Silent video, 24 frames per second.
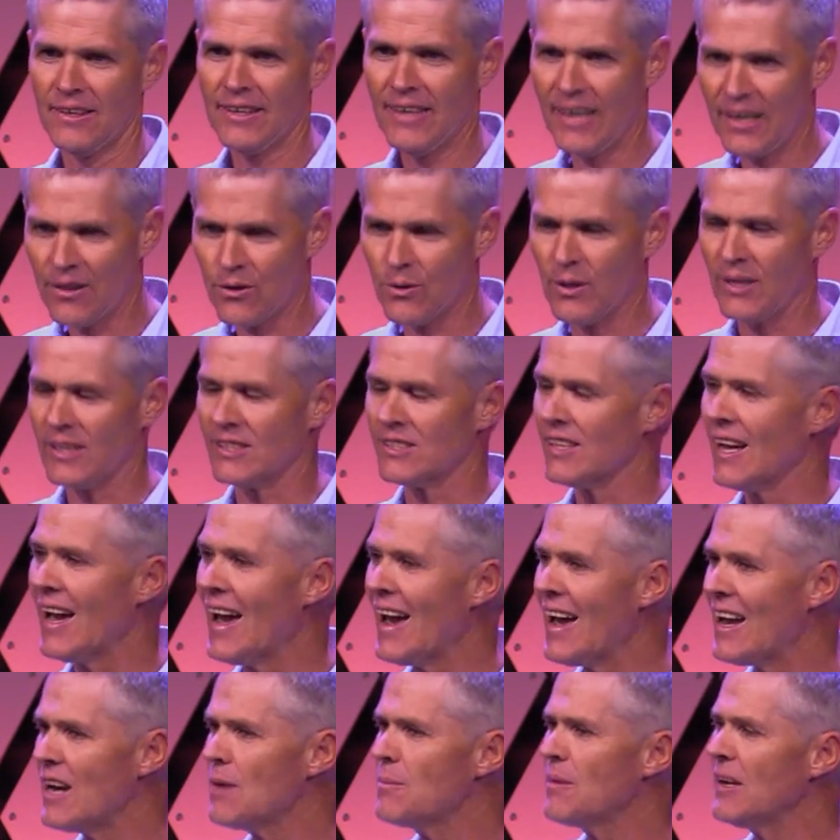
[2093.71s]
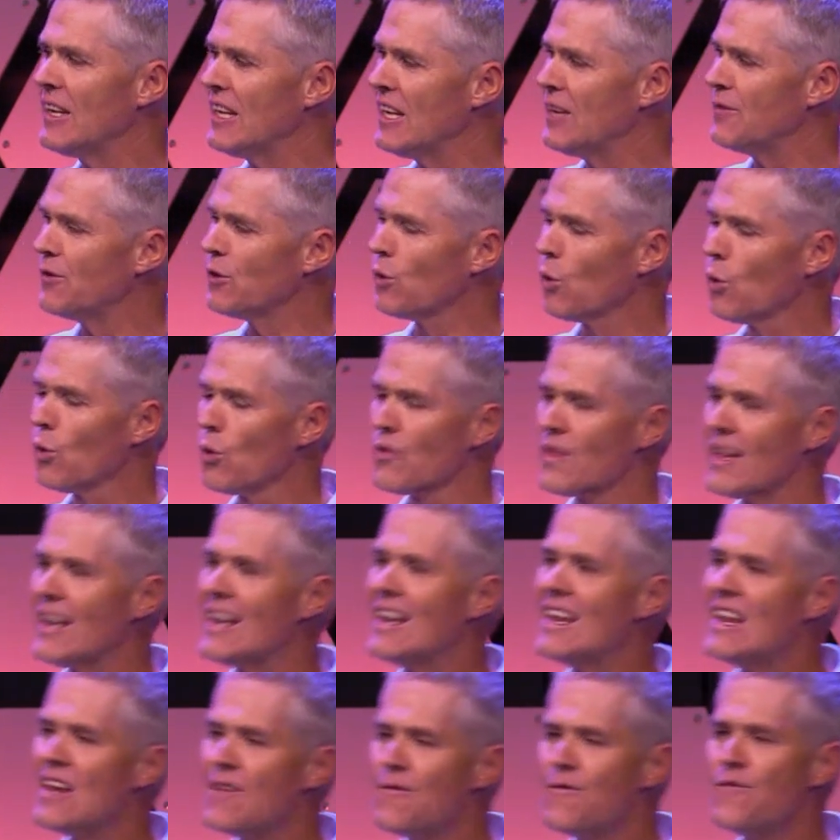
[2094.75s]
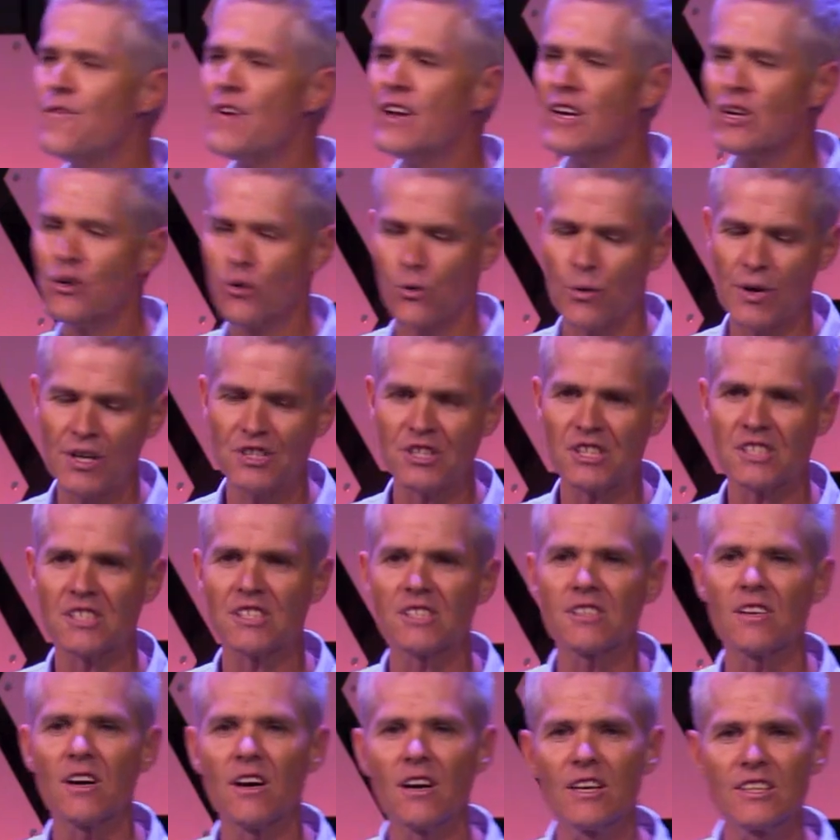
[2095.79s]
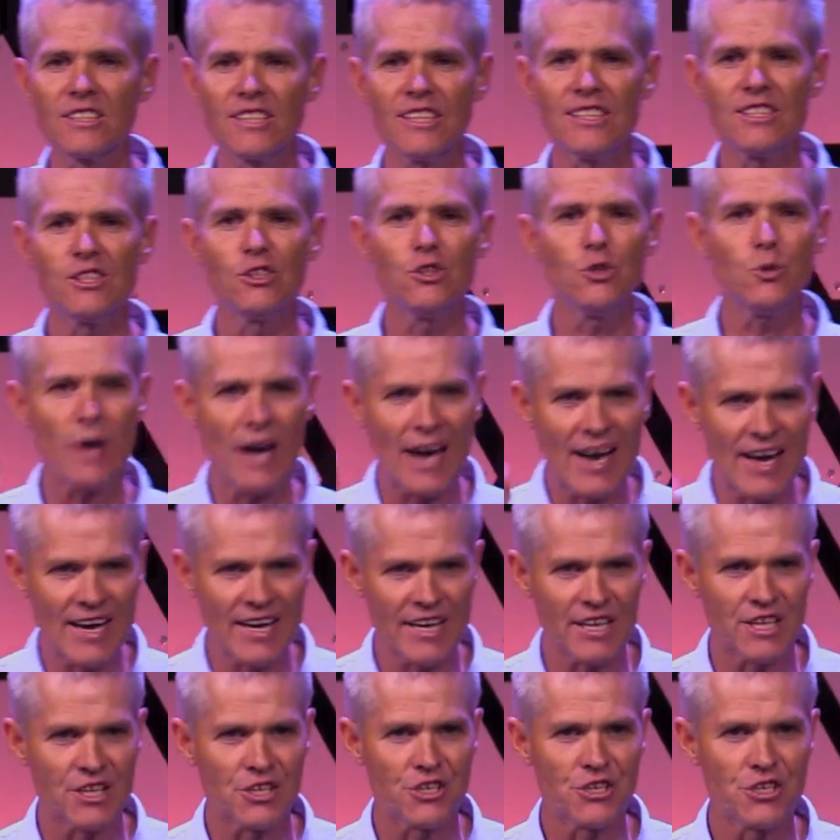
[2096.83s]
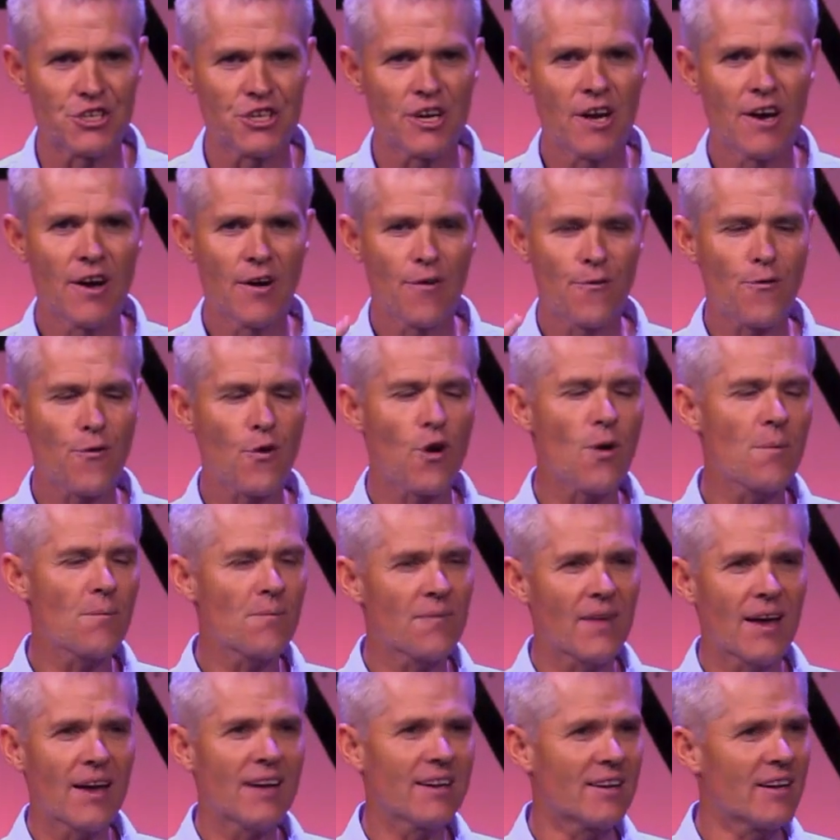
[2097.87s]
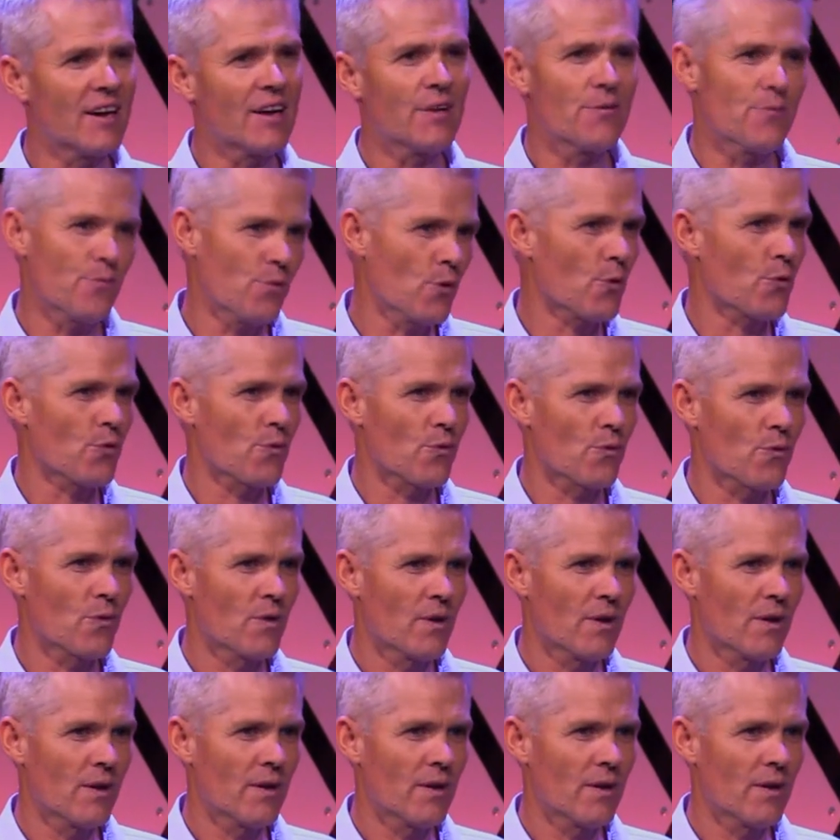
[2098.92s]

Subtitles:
In other words, Adam and Eve and all the living creatures started to age from that day forth.